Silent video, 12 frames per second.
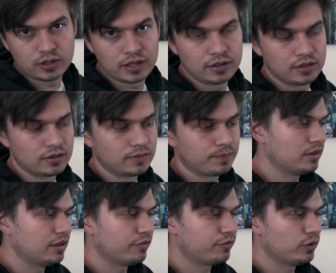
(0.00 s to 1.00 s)
and
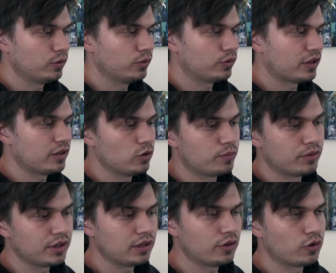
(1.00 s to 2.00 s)
if you say you
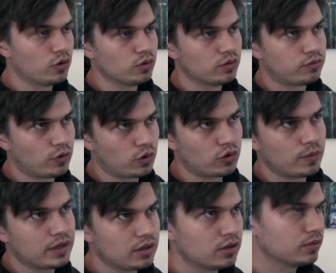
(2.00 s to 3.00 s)
bring your own floor
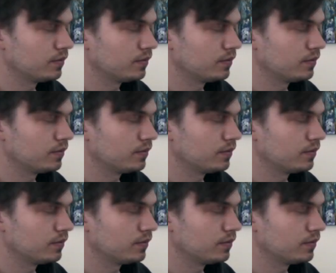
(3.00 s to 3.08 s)
rig,